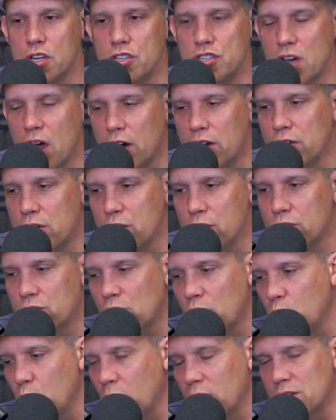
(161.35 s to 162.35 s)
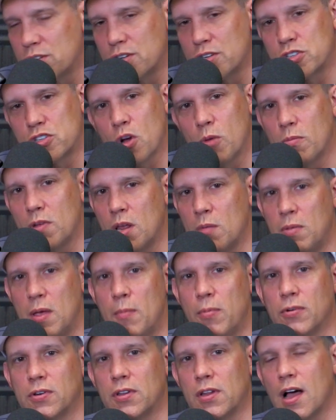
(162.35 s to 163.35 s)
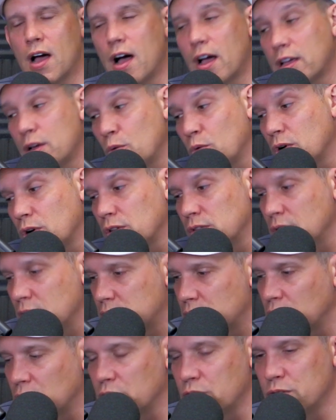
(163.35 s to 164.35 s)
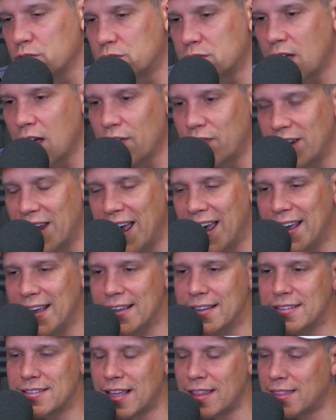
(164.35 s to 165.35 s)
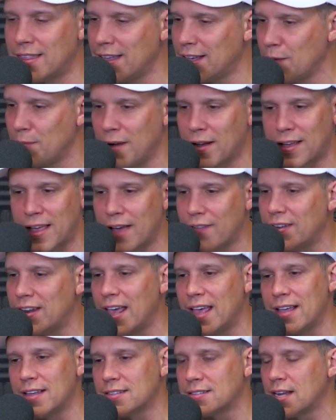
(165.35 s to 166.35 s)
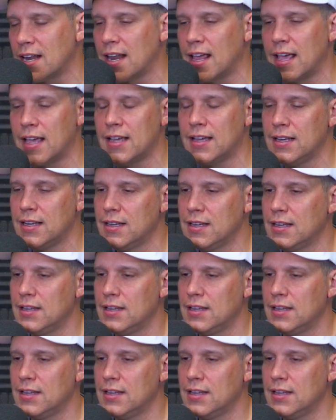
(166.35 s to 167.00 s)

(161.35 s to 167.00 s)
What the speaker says: Johnny Gaudreau was to so many people in the hockey world, and this includes Kevin Hayes. I think about Kevin Hayes today.